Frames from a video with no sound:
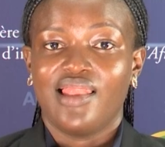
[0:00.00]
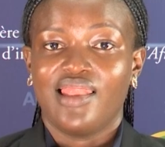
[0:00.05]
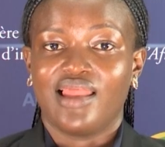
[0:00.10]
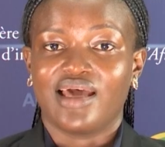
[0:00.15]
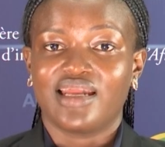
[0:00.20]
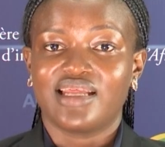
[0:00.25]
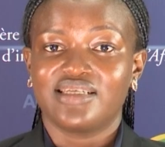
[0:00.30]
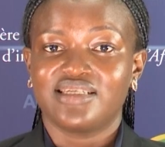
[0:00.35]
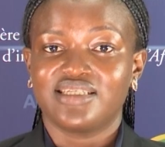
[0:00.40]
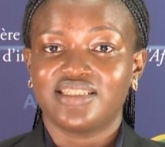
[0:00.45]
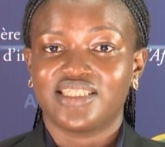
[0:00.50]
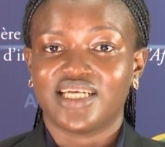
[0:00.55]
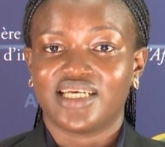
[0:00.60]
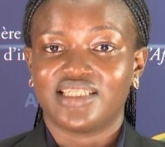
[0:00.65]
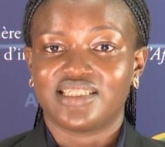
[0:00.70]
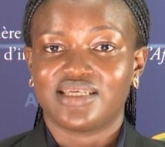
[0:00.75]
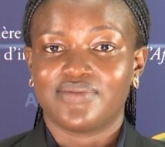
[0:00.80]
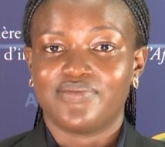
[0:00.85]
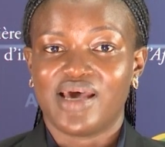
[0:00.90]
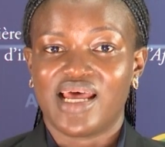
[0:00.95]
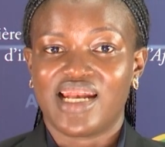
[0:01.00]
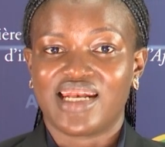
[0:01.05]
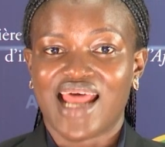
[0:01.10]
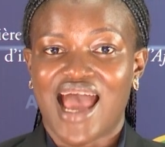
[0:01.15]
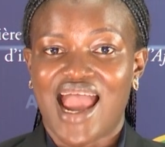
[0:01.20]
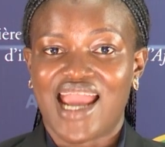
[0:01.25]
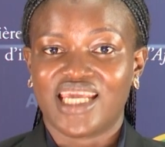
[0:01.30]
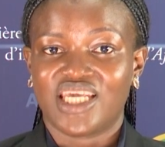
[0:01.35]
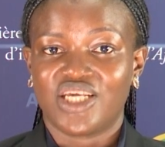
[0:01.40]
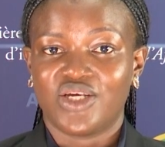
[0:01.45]
Ladies and gentlemen,
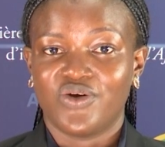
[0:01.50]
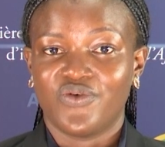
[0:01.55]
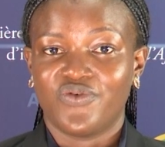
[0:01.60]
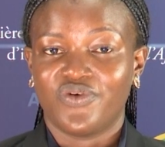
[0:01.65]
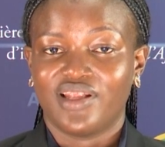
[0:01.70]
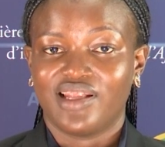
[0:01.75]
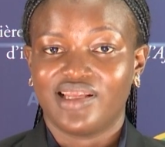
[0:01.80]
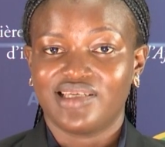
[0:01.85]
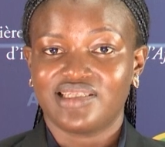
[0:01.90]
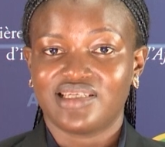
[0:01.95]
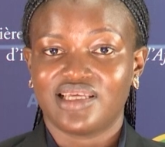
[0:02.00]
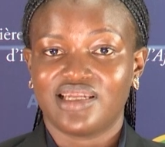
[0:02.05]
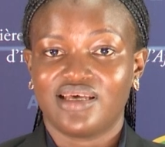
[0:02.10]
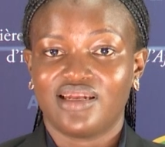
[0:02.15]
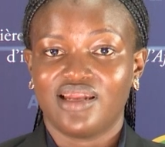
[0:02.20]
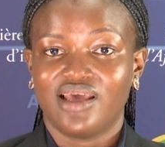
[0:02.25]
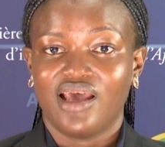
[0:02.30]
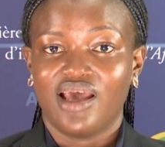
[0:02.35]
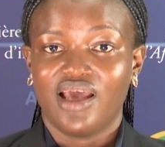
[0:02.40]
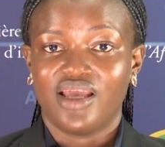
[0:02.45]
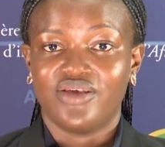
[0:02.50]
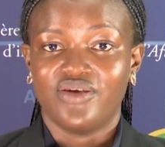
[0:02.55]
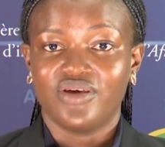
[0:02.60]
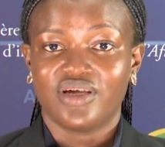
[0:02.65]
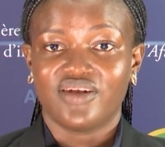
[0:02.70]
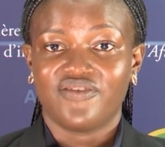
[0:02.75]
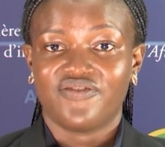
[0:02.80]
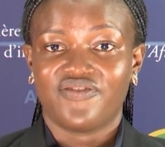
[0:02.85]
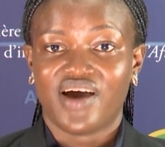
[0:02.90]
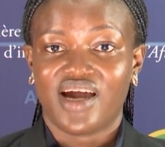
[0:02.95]
thank you for listening. You
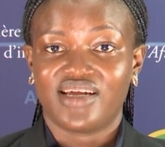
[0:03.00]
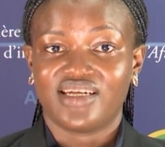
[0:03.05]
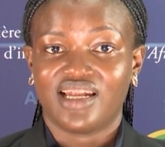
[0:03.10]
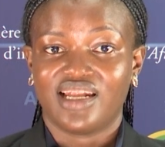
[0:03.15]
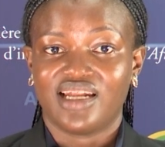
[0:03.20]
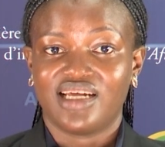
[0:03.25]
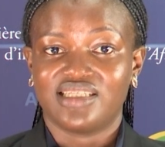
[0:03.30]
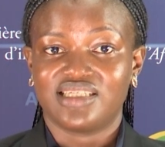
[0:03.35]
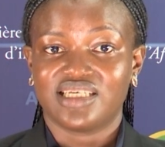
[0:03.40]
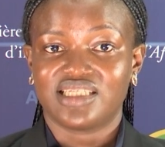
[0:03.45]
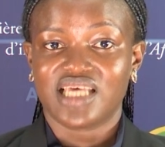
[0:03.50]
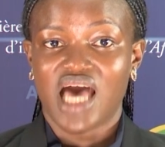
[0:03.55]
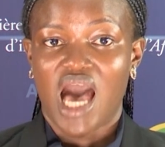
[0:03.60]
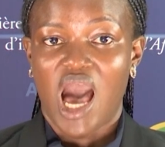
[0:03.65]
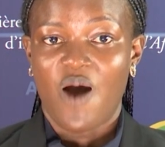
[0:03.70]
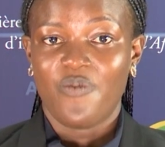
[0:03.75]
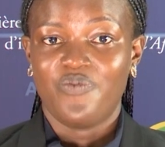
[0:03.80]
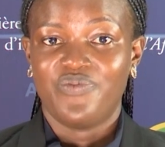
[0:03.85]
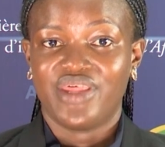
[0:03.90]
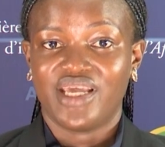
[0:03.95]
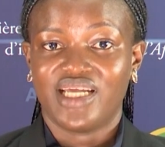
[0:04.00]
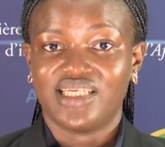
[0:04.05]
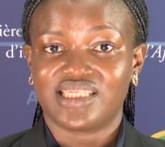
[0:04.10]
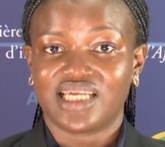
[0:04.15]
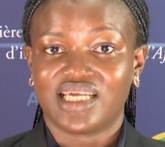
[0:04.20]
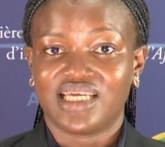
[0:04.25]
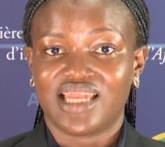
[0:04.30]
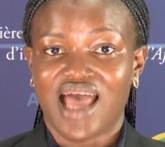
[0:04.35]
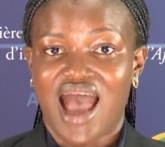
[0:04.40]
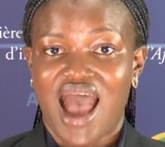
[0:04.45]
can find our latest update
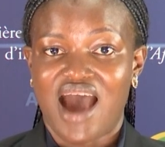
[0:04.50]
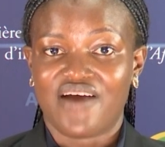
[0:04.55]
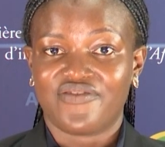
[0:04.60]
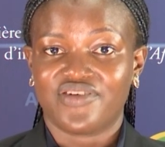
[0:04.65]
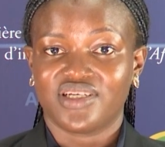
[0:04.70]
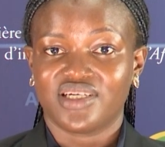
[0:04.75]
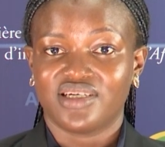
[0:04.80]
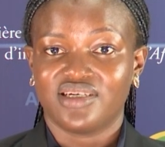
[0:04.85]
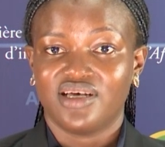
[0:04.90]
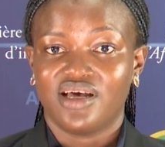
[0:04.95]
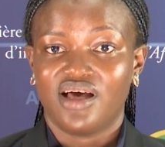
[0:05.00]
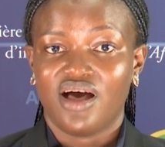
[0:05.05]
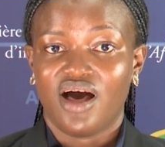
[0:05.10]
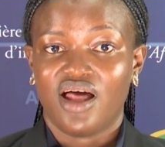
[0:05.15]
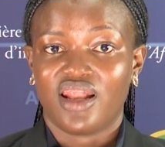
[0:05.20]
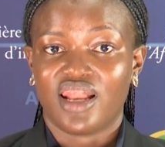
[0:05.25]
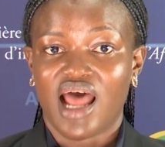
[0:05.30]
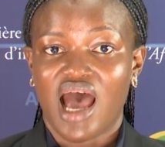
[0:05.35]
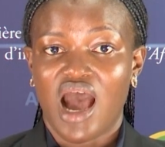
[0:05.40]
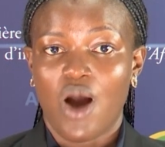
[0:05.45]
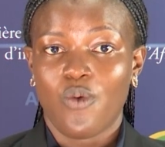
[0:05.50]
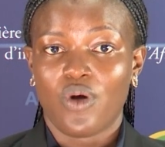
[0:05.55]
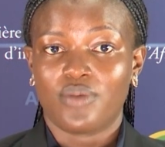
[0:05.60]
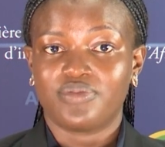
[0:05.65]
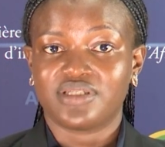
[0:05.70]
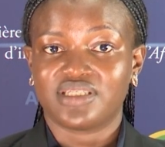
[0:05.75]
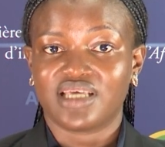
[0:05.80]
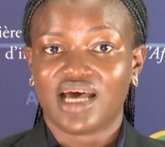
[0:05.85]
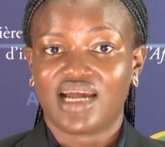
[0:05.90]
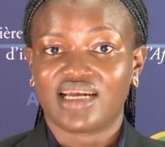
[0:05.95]
in Africa on our
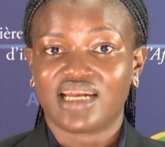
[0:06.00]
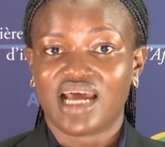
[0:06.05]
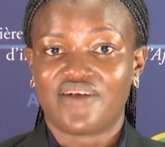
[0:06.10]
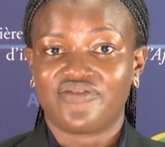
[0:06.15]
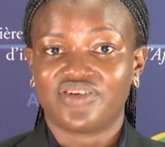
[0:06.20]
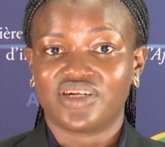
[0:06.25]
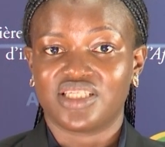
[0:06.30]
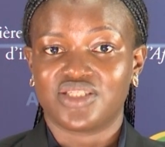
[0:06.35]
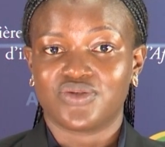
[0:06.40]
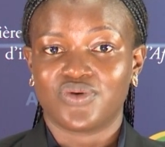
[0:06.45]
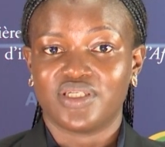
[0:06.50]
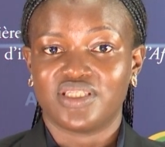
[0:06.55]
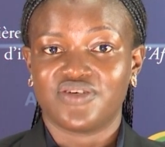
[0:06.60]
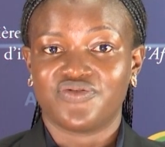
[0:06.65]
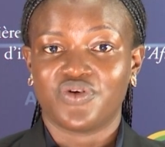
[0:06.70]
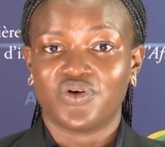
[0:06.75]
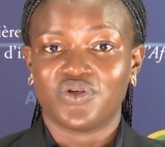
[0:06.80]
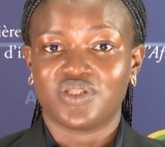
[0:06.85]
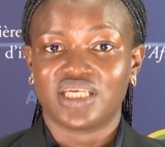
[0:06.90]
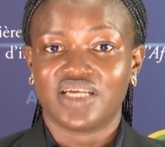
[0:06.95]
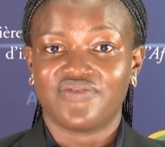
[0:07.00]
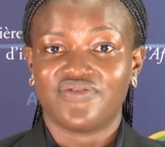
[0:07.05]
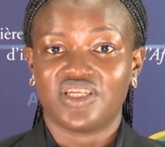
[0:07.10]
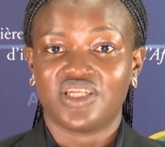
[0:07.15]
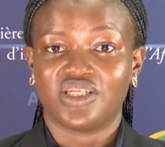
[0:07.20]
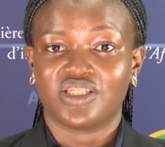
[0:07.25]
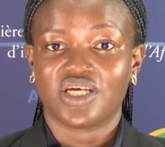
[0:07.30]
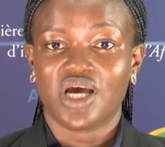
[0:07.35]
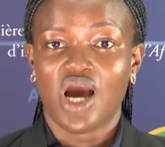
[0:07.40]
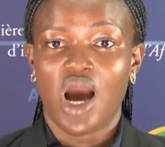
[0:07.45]
website,
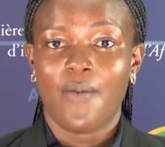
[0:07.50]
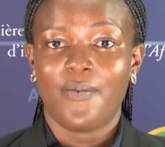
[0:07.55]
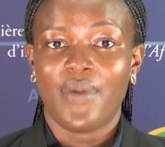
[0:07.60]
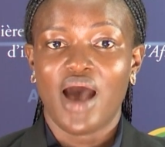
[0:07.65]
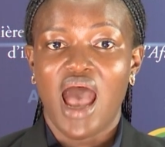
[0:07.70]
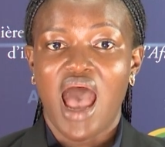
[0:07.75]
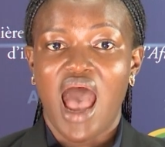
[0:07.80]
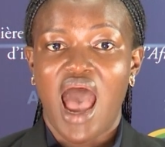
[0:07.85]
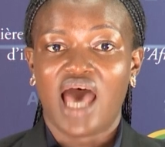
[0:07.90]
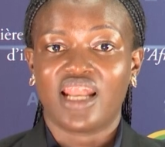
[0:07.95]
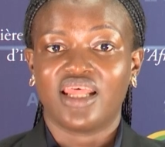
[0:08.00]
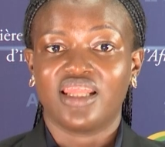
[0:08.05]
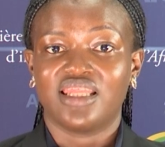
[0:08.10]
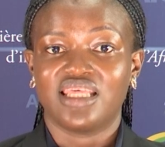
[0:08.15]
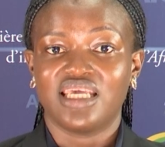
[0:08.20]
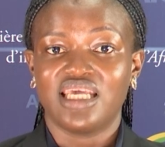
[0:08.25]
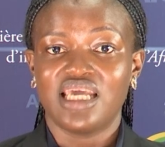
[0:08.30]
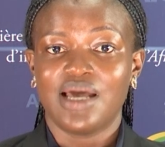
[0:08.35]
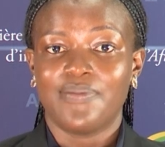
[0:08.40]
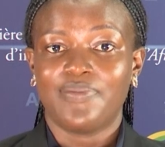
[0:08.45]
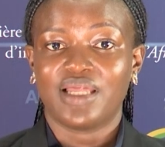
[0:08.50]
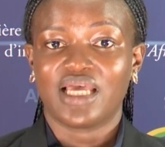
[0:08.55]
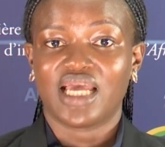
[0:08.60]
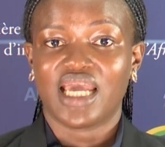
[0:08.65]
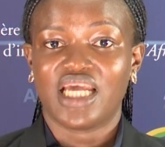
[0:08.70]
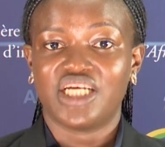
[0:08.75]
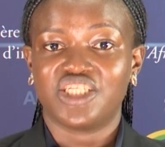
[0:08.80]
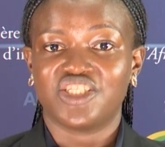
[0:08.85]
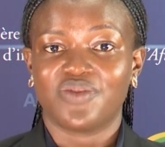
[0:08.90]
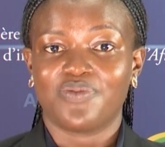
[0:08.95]
africa24tv.com, and on the
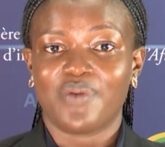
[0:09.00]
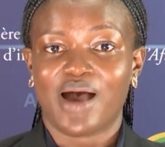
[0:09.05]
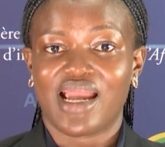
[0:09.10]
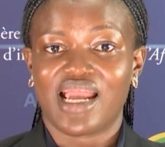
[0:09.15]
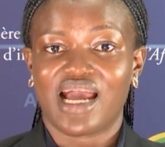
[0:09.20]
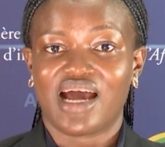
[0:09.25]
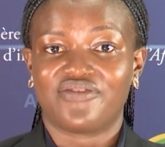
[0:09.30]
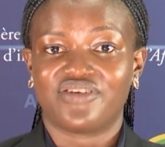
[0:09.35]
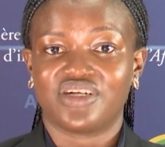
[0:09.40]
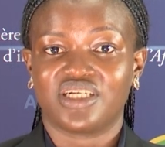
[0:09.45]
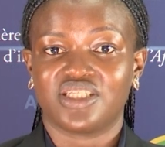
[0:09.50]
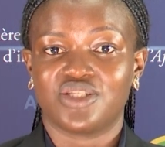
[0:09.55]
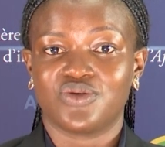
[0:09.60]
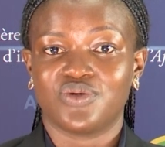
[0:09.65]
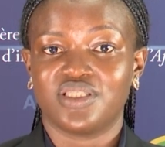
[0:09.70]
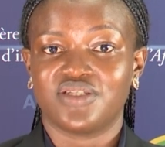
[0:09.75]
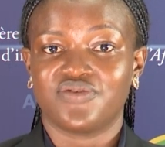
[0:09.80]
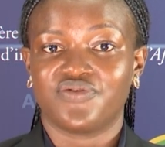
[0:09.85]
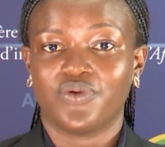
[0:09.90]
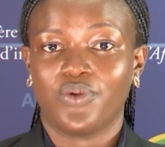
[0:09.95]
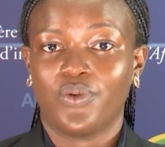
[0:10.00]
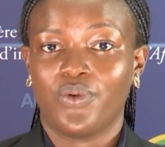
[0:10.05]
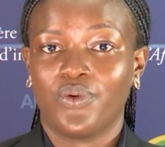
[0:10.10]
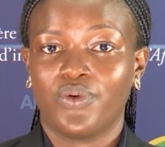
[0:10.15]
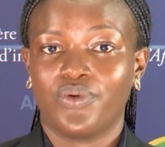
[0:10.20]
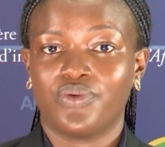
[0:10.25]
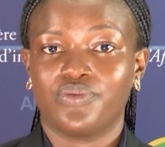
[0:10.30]
application My Africa 24.